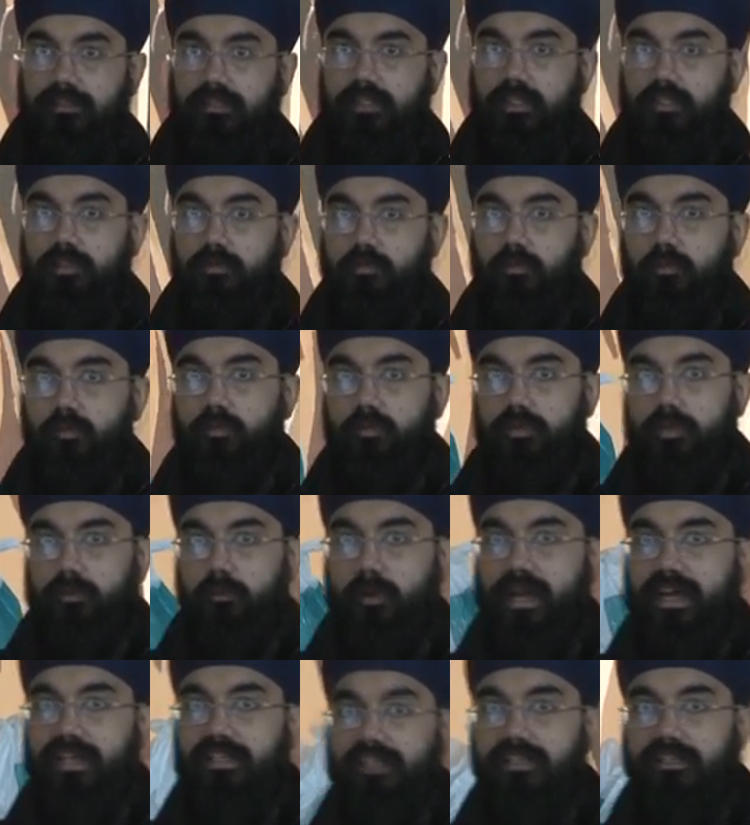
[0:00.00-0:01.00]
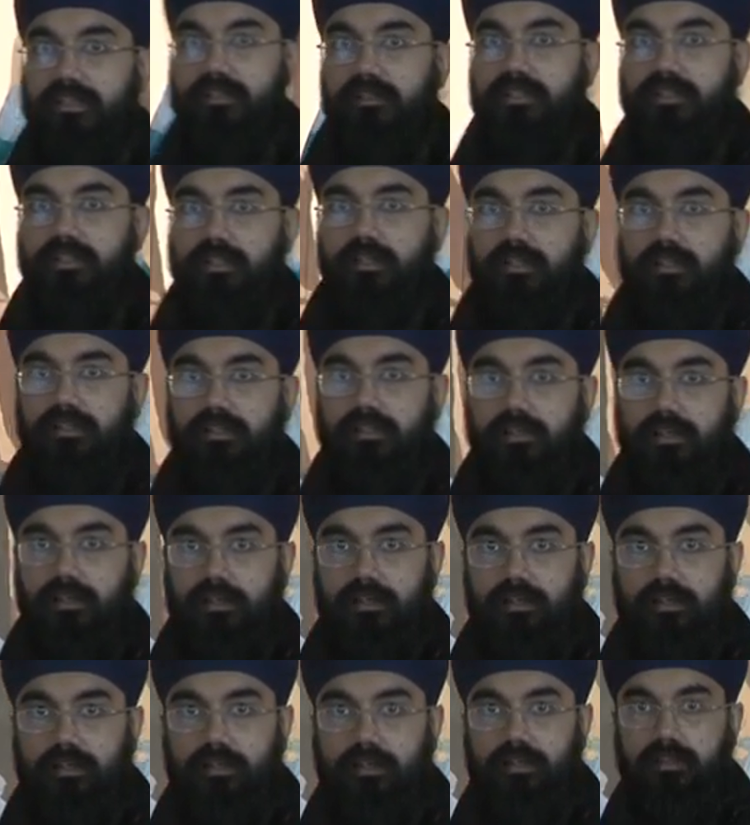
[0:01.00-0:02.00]
There's ways to do
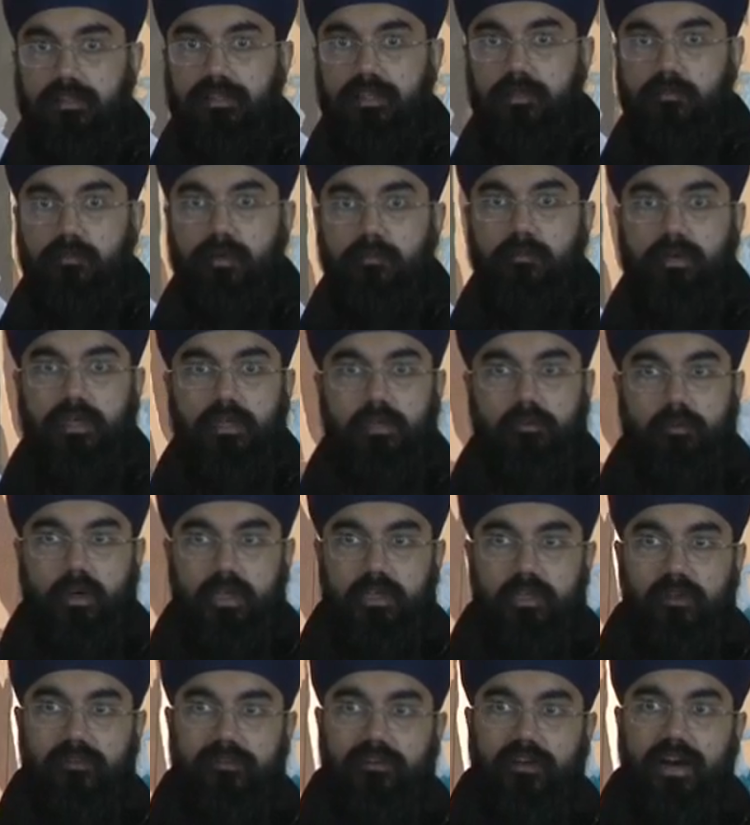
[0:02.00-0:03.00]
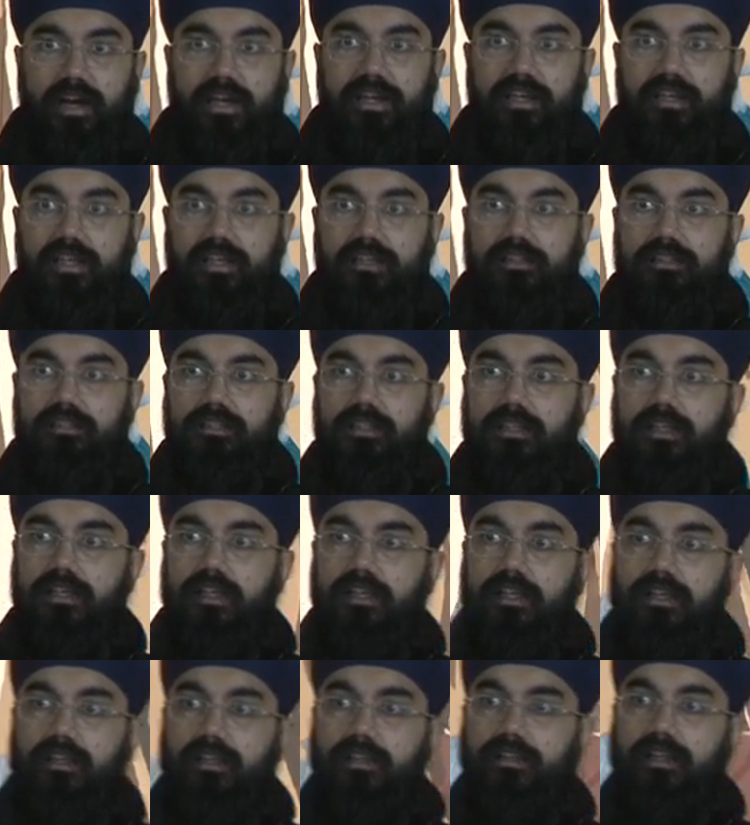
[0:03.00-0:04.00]
Simran, because what you'll find is
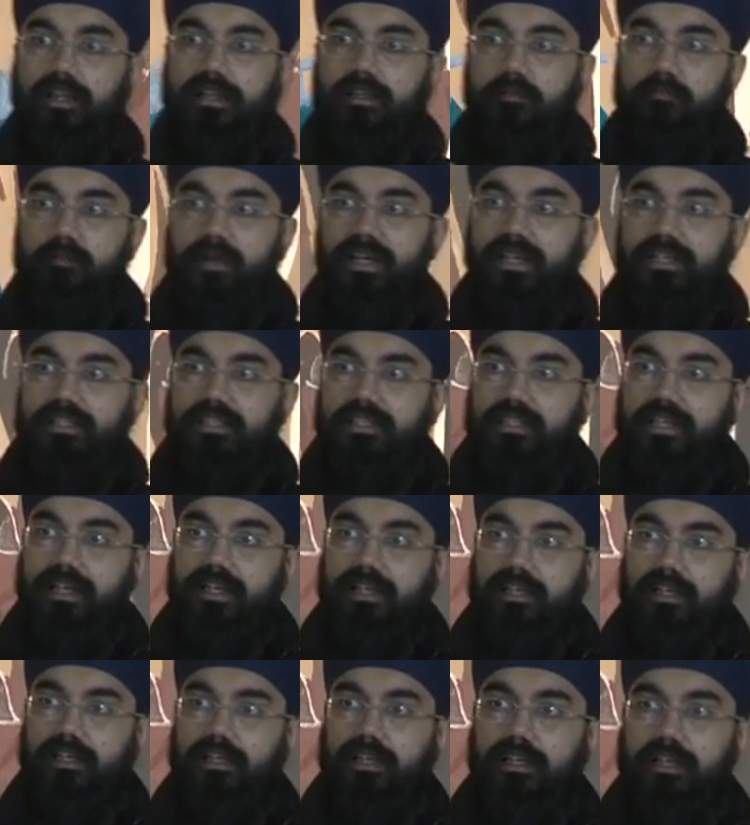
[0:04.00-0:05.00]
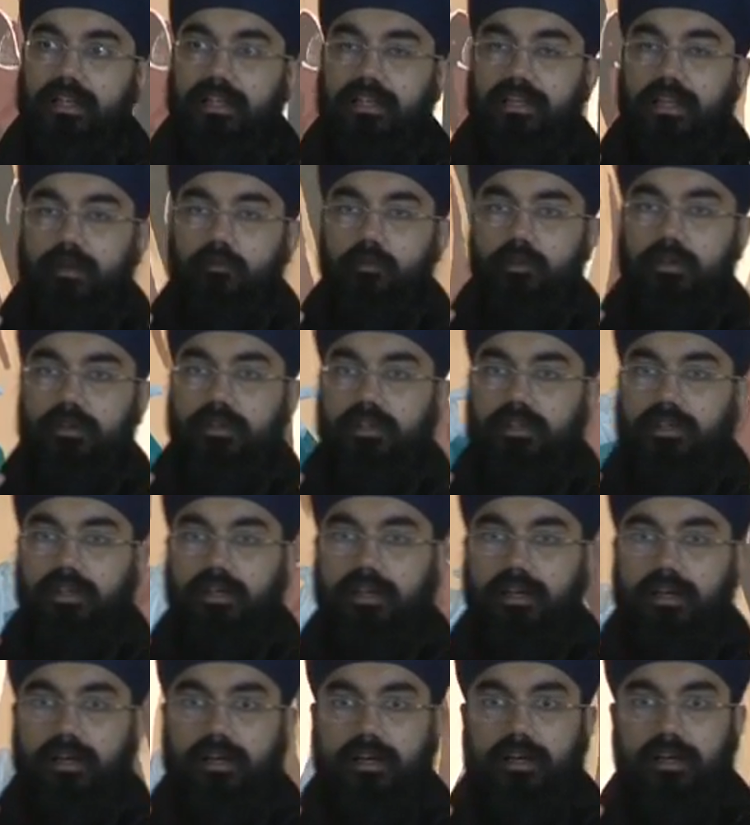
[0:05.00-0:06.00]
that the biggest thing that
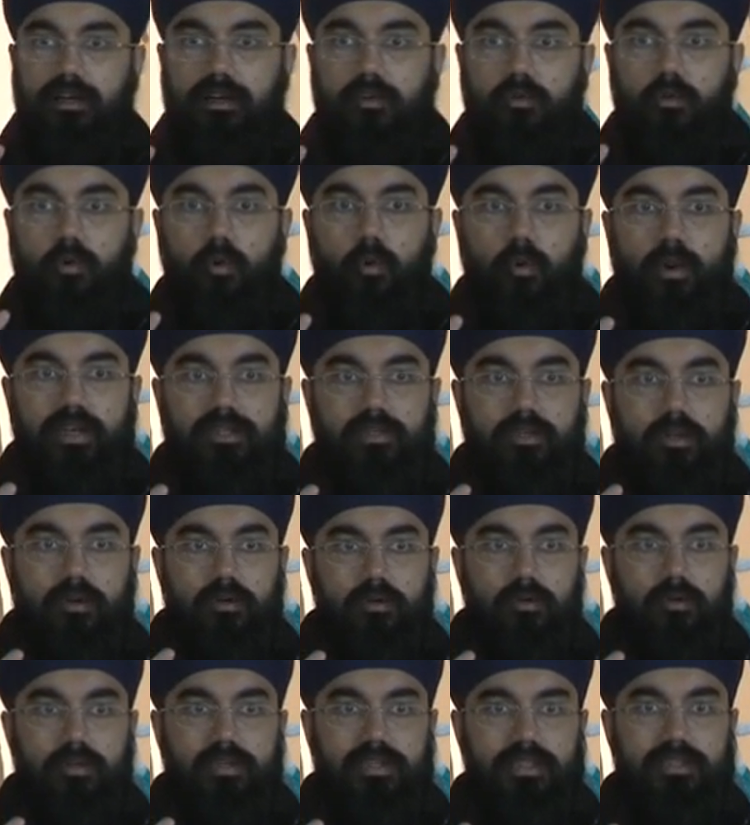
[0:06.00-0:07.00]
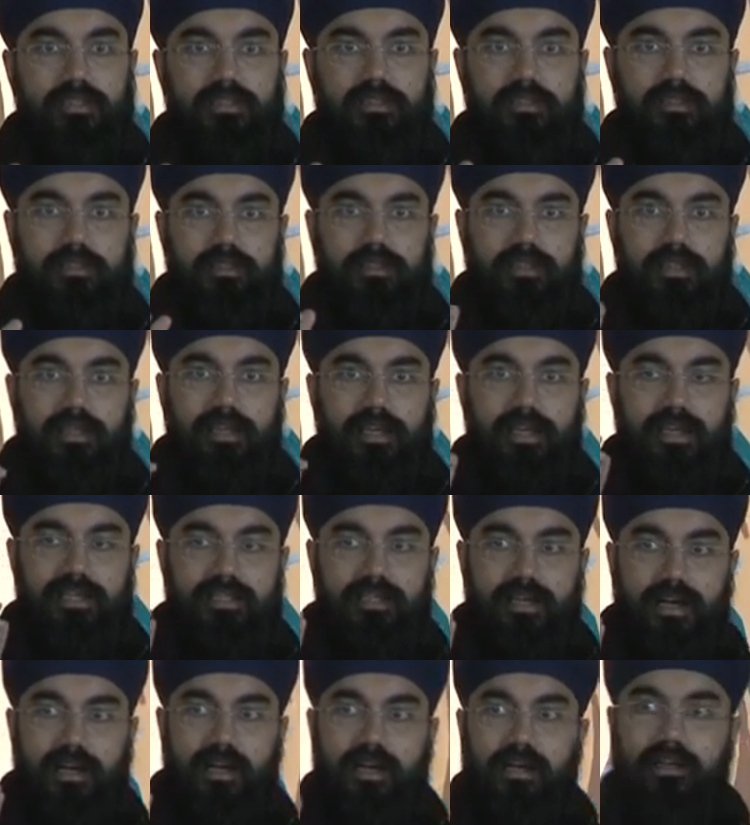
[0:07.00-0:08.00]
will always haunt us
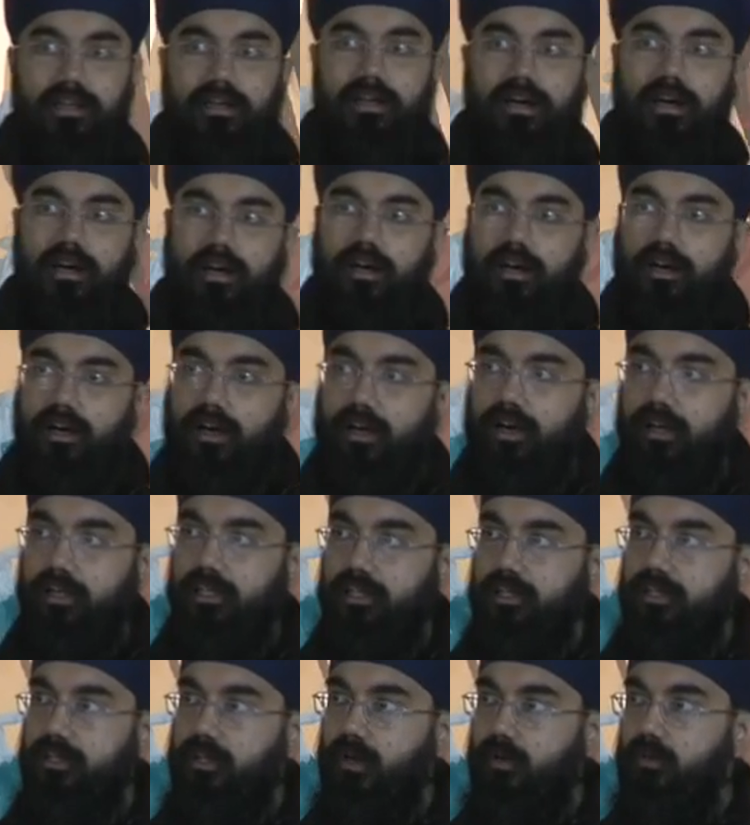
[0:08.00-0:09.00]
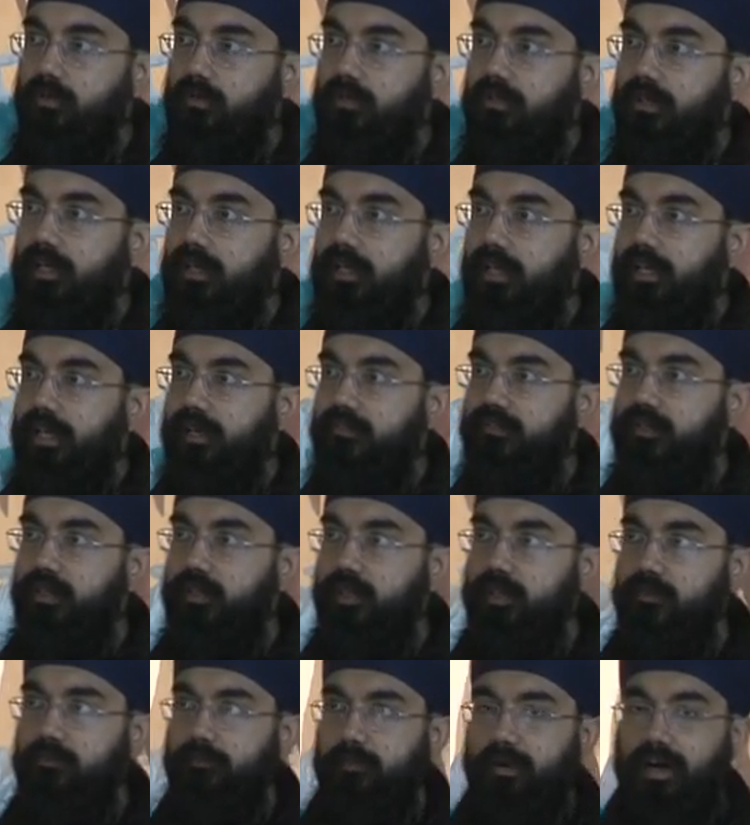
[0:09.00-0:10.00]
is our ahankar, our ego. If you
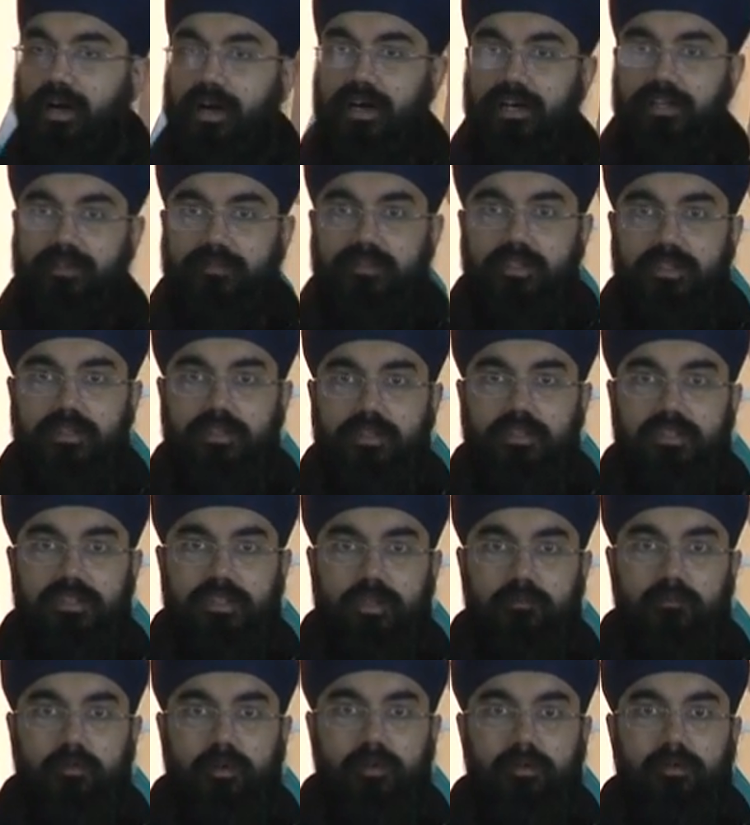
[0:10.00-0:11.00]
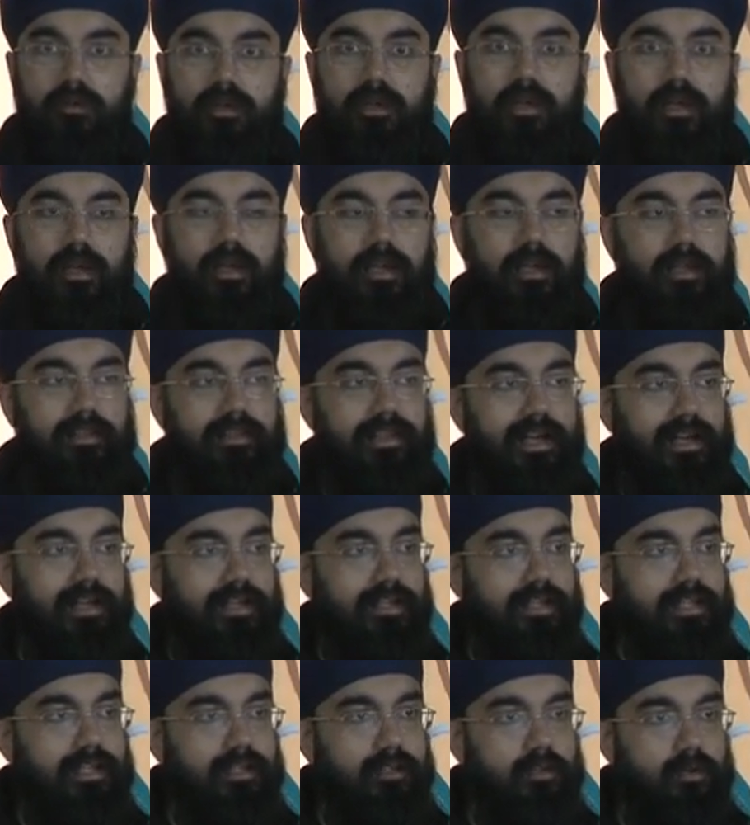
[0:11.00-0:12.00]
do part, if you do Simran,
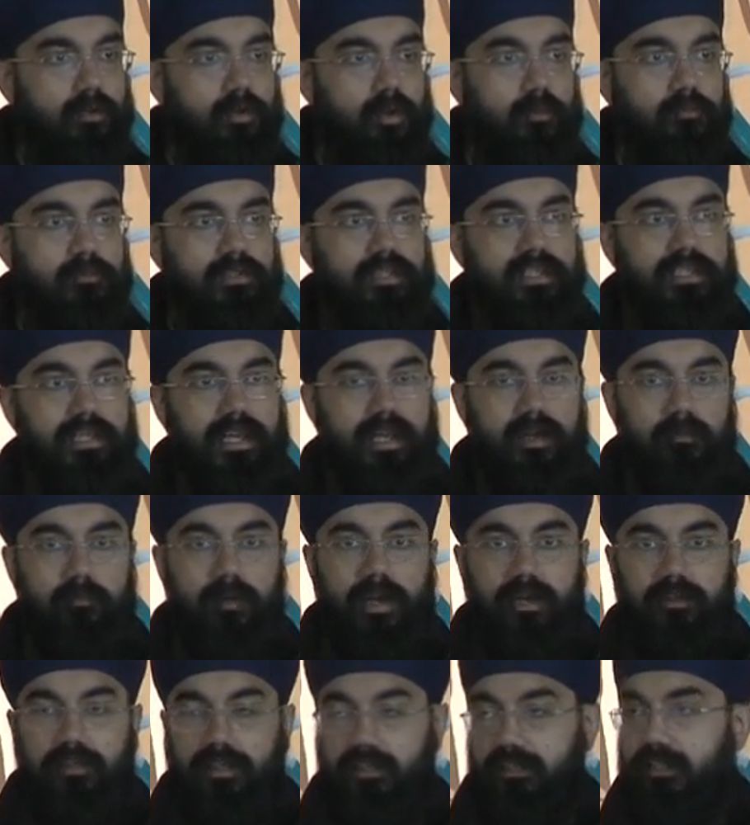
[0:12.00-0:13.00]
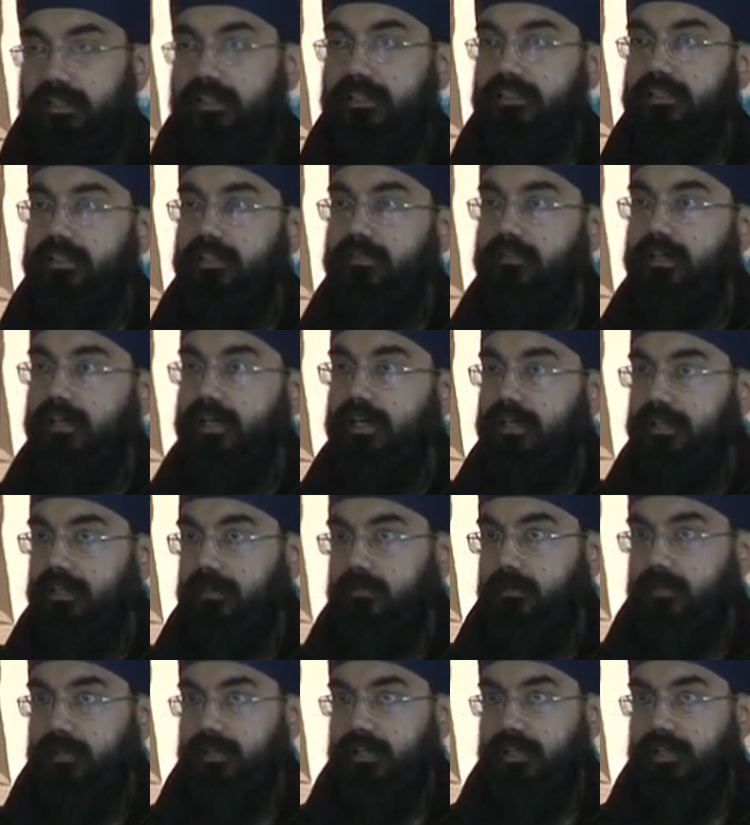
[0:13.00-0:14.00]
that ego comes and yeah man, I can Seva karna, I